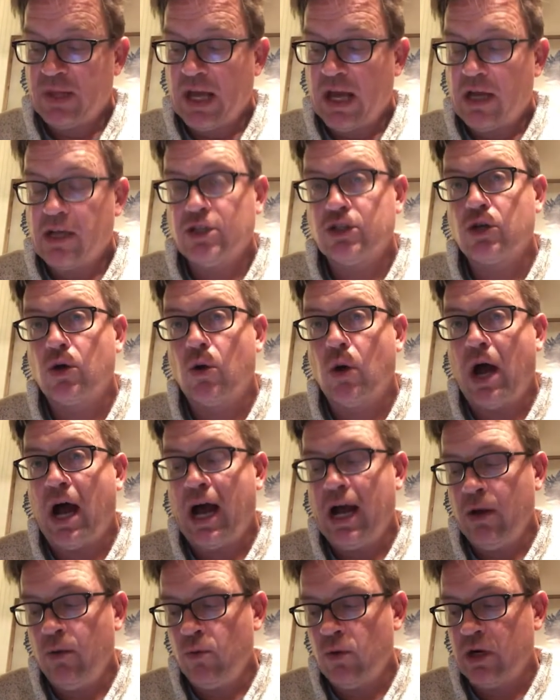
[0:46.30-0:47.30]
So
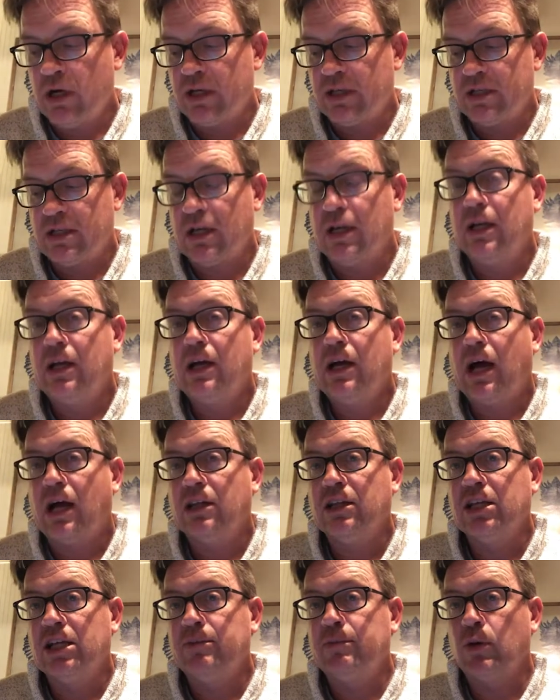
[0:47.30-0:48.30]
I want a
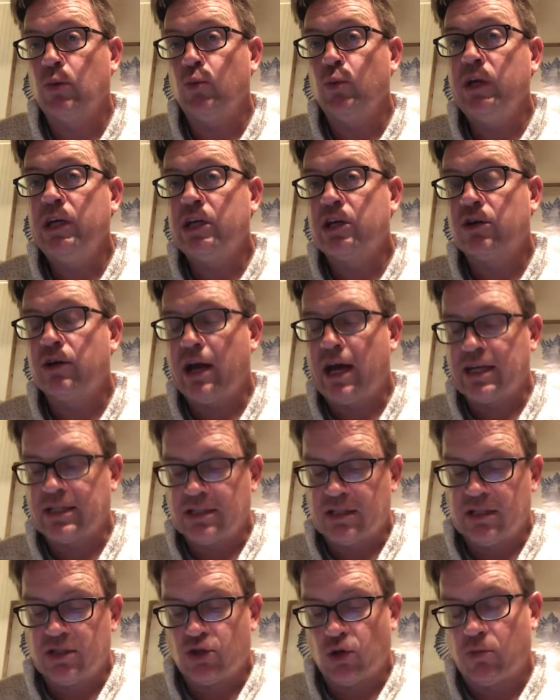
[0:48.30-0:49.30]
little bit weaker
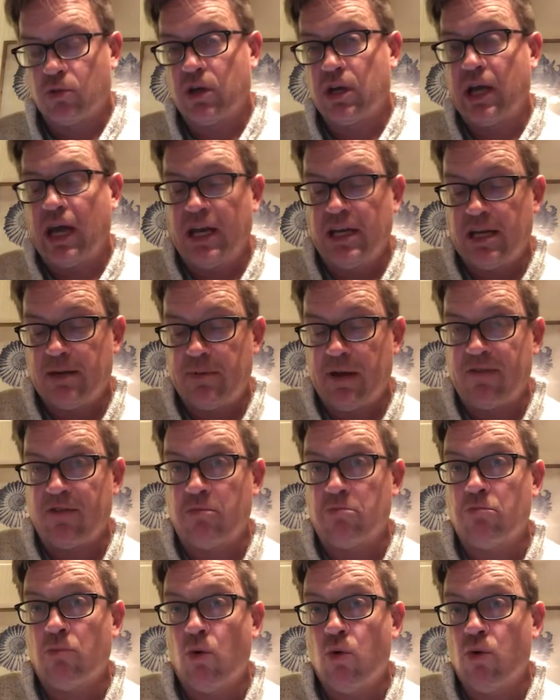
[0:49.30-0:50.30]
acid, so I'm going to end up having
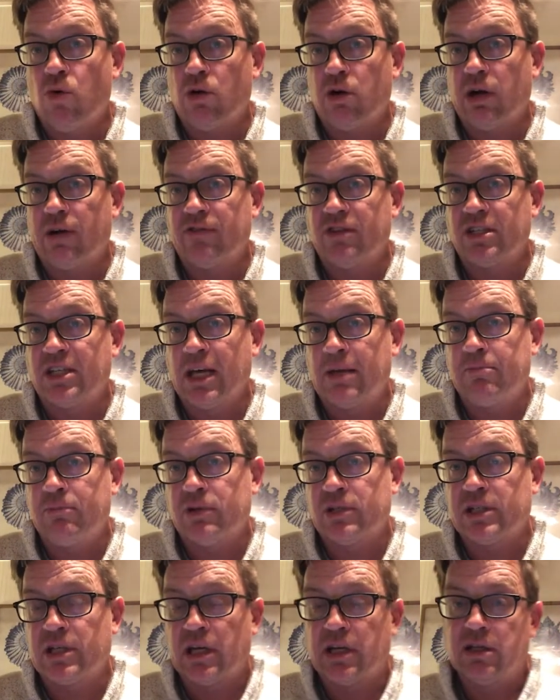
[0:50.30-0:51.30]
more of the
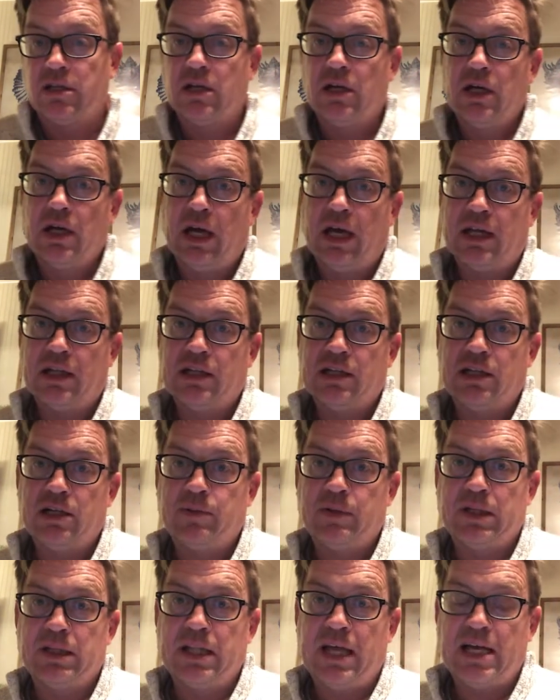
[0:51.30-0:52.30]
10% and a little
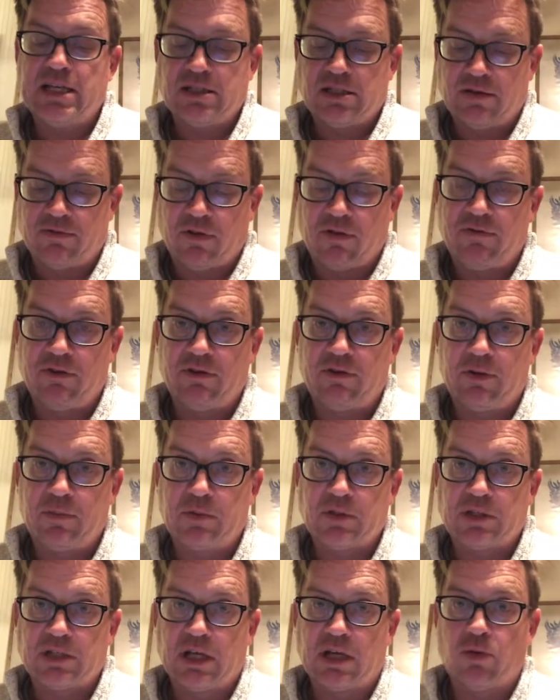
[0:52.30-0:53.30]
bit less of the
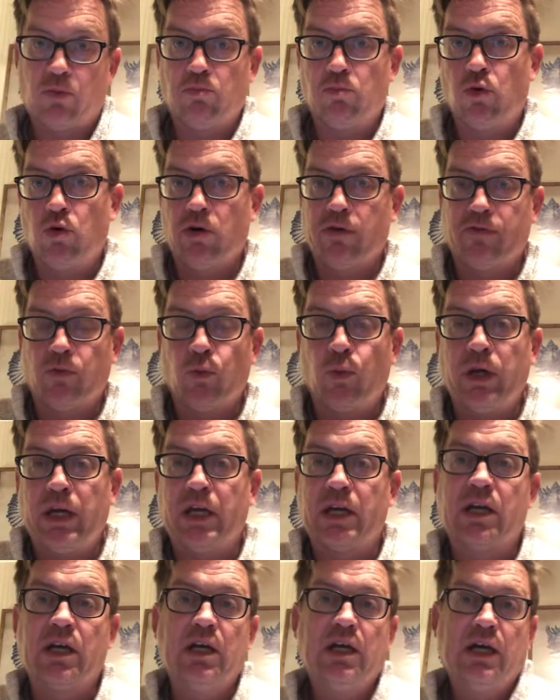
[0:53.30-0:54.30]
50%, more of the
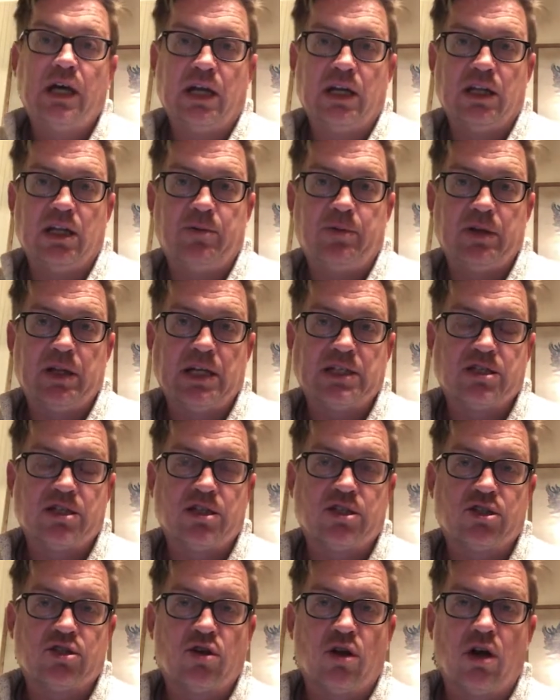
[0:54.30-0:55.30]
weak and a little bit less of the
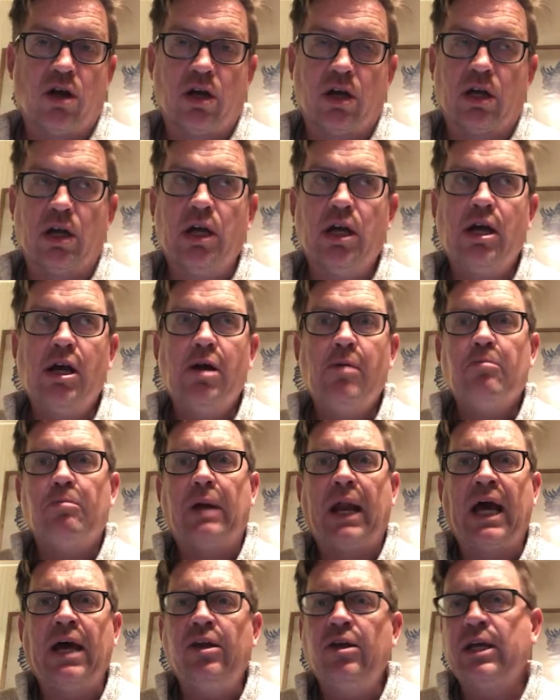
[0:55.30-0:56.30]
strong. But
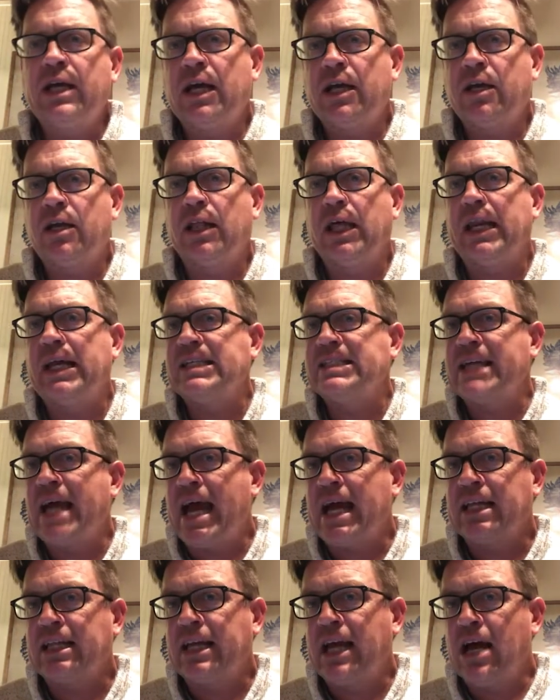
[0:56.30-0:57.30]
how do you calculate
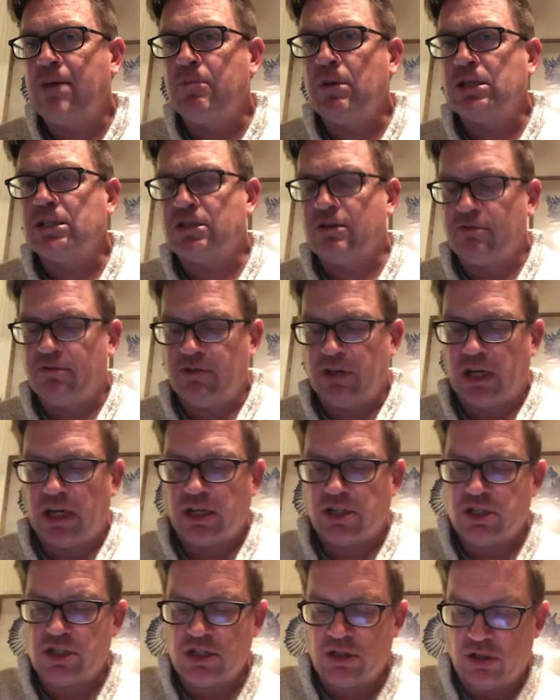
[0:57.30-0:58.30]
exactly how much of
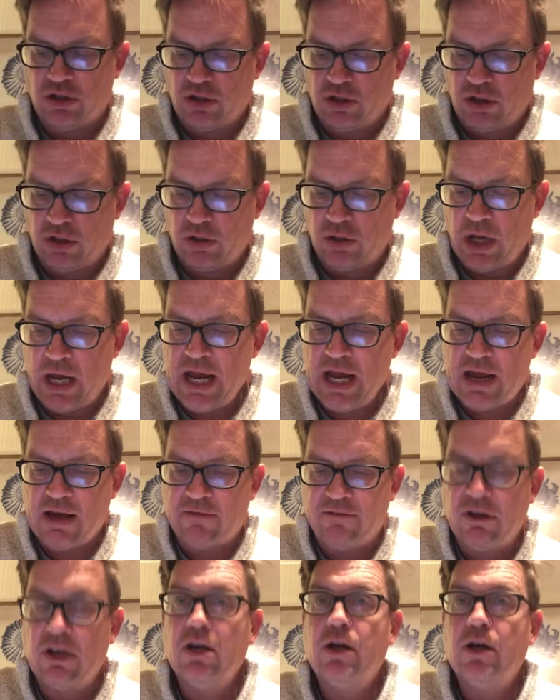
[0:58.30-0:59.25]
each you'd have?